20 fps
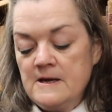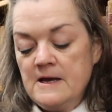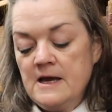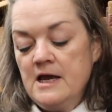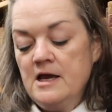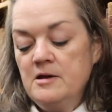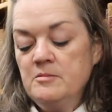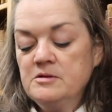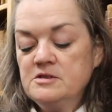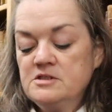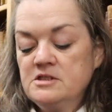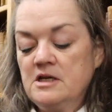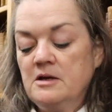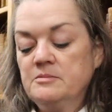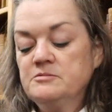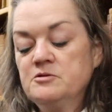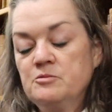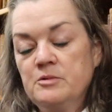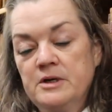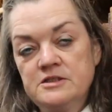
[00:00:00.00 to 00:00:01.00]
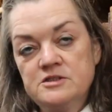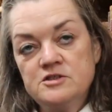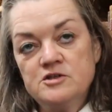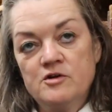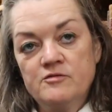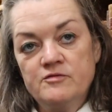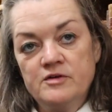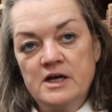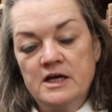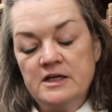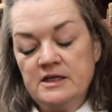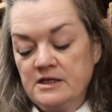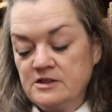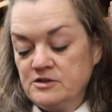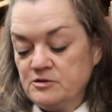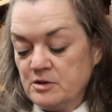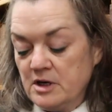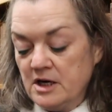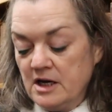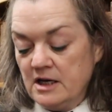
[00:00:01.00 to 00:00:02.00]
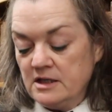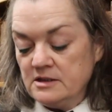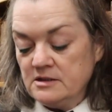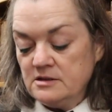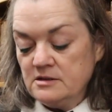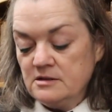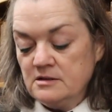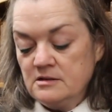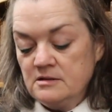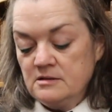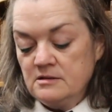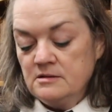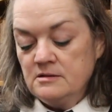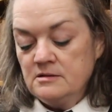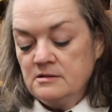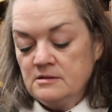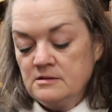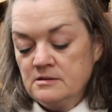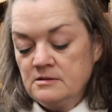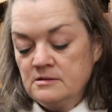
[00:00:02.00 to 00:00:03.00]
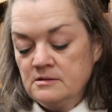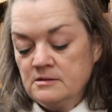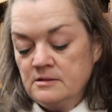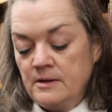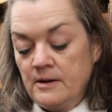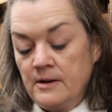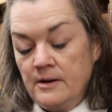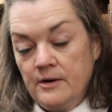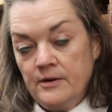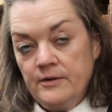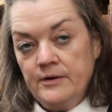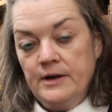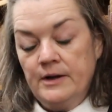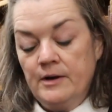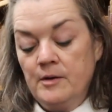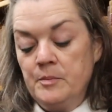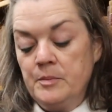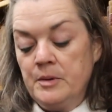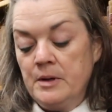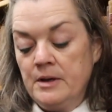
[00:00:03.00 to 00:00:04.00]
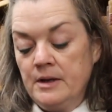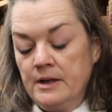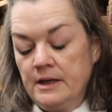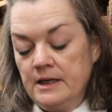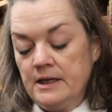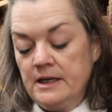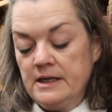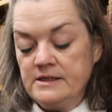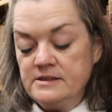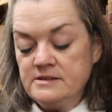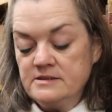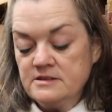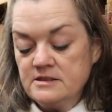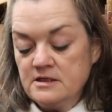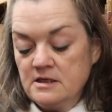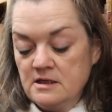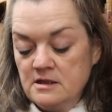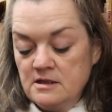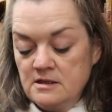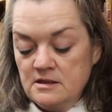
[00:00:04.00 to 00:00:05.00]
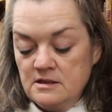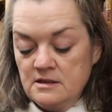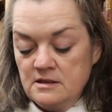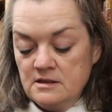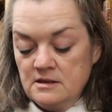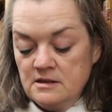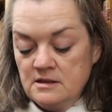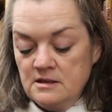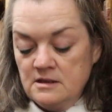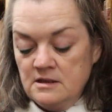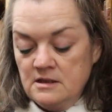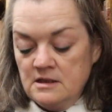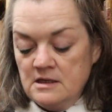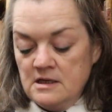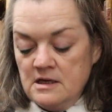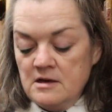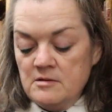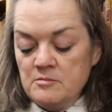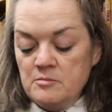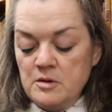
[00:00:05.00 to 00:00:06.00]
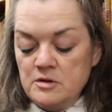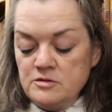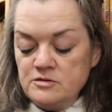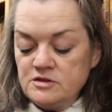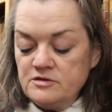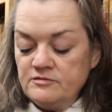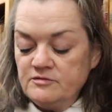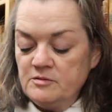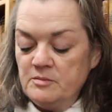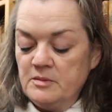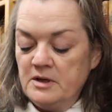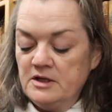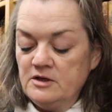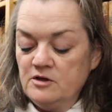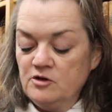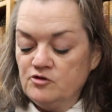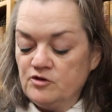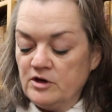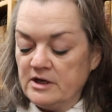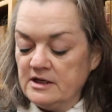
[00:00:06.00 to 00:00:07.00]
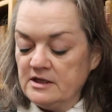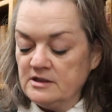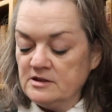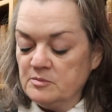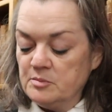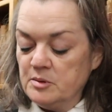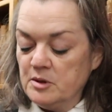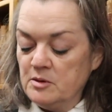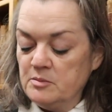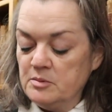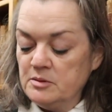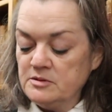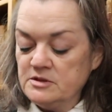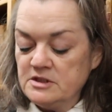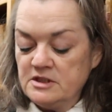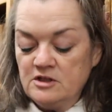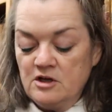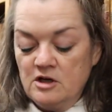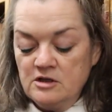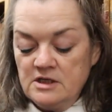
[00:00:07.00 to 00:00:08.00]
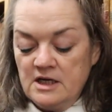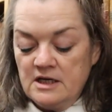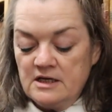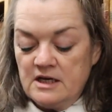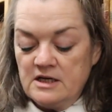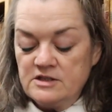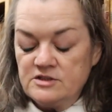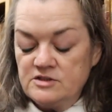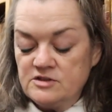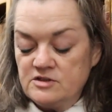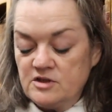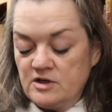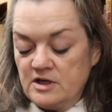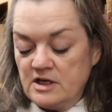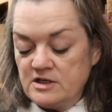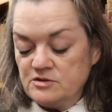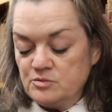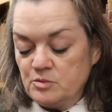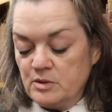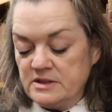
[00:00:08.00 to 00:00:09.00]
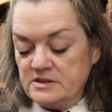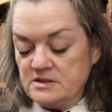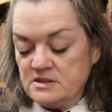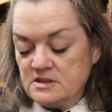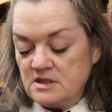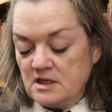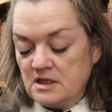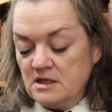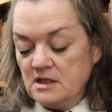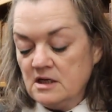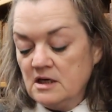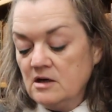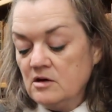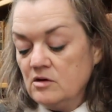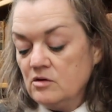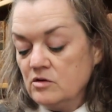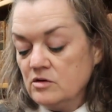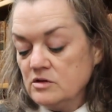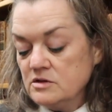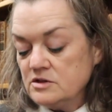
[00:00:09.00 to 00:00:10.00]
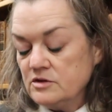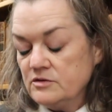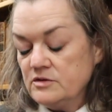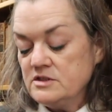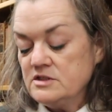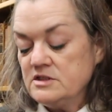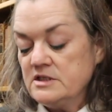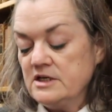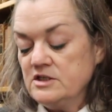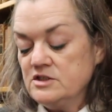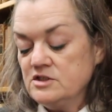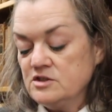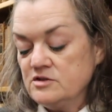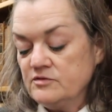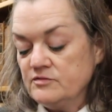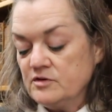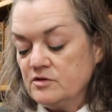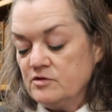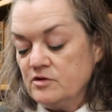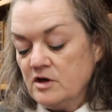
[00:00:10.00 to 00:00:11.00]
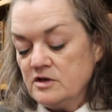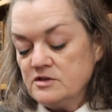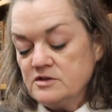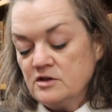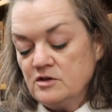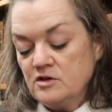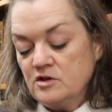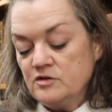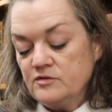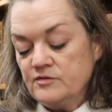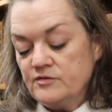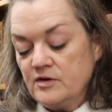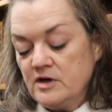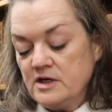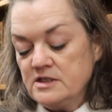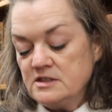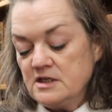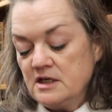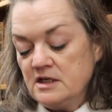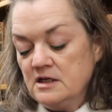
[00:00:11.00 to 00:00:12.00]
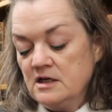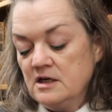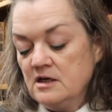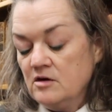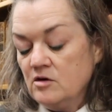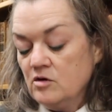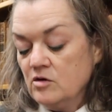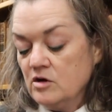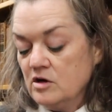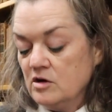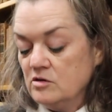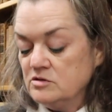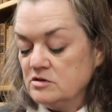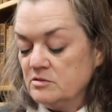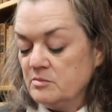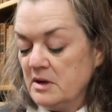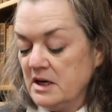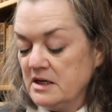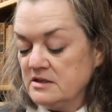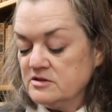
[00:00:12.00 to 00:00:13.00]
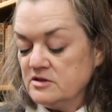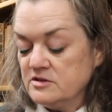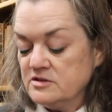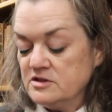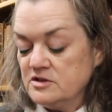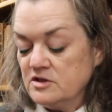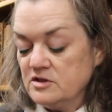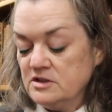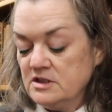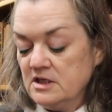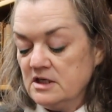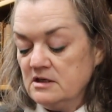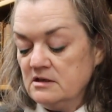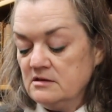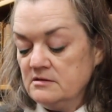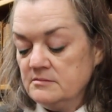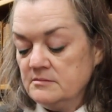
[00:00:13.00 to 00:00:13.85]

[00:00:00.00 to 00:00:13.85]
Eamon slapped a wet serviette into her hand. "Hurry up," he hissed. Most of the men who drank in the pub did not get ashes on Ash Wednesday or do the Stations of the Cross on Good Friday or go to Mass on Sunday.